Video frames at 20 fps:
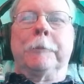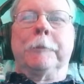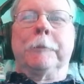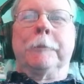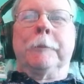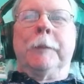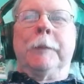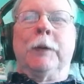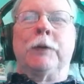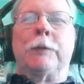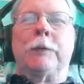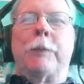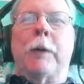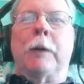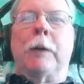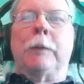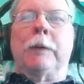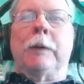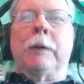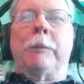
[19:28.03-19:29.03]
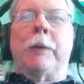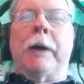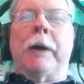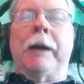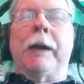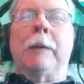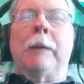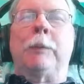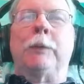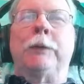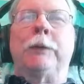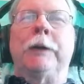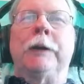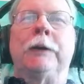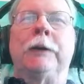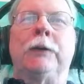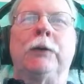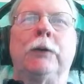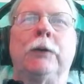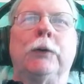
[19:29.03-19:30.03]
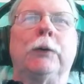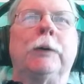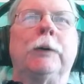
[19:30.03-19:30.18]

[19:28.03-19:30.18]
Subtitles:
There's probably a Pineapple Day too.